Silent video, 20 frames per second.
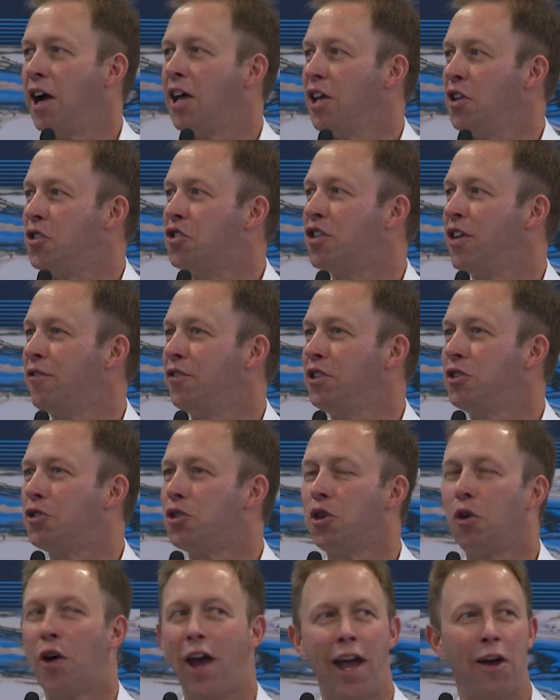In
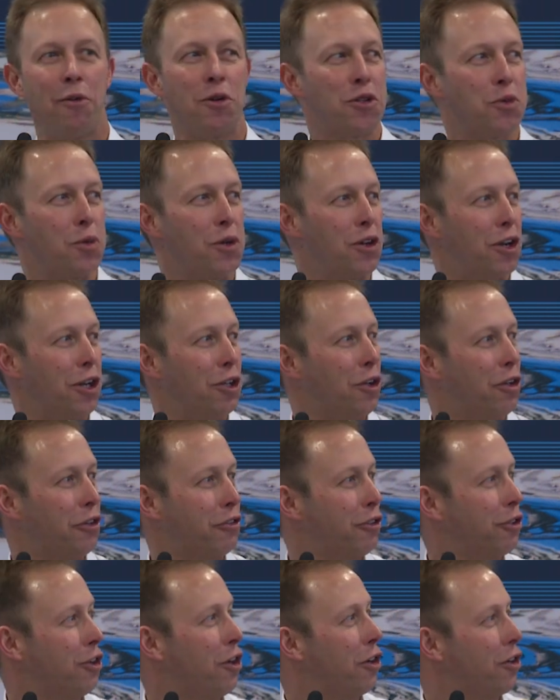72 hours, we've got a
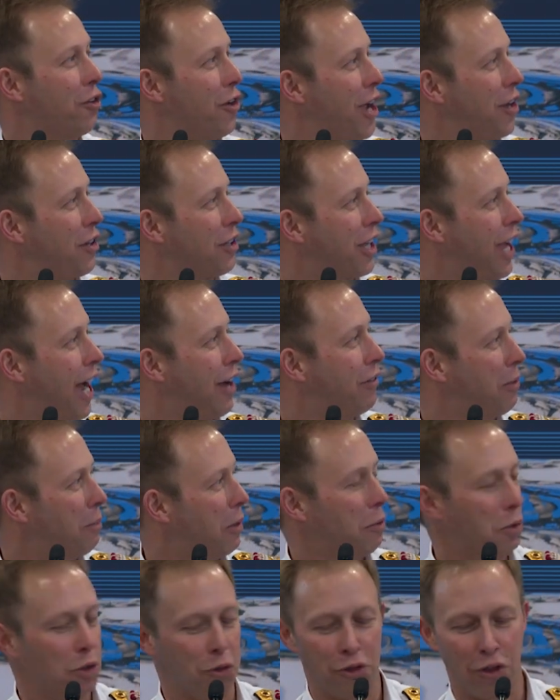lot of ground to cover,
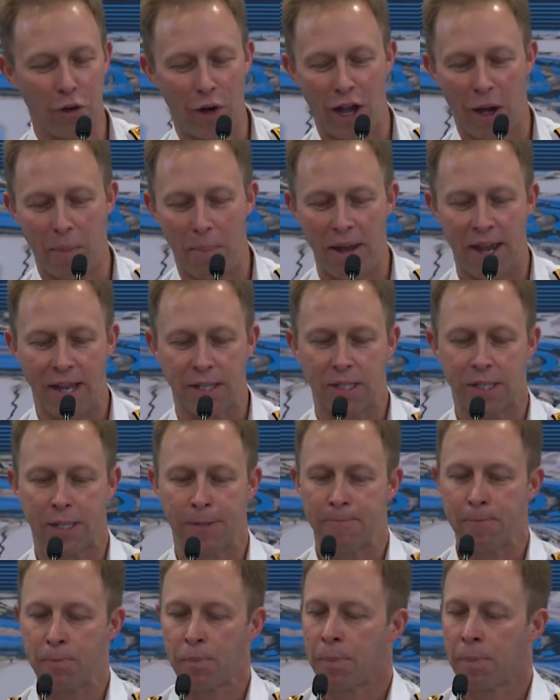but we'll do our best.